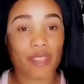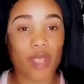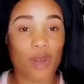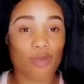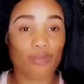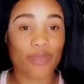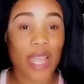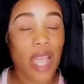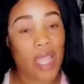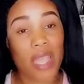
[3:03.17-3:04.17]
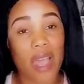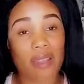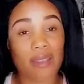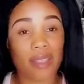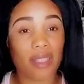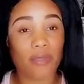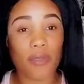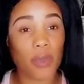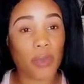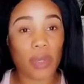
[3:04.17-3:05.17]
So yeah,
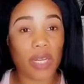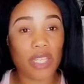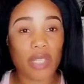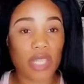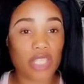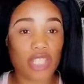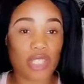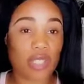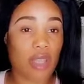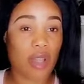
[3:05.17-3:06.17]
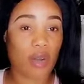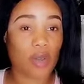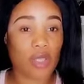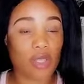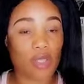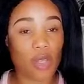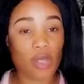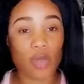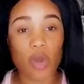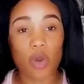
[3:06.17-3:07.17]
if you want, you can just go to the
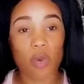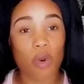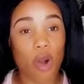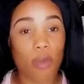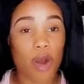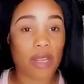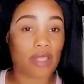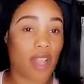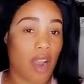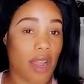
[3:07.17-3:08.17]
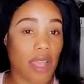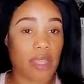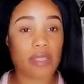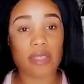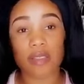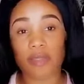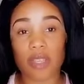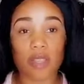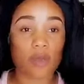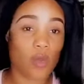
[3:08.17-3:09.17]
drugstore or Walmart, Target,
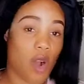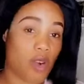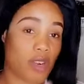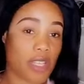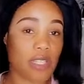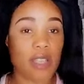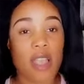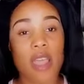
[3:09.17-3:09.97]
CVS, Walgreens.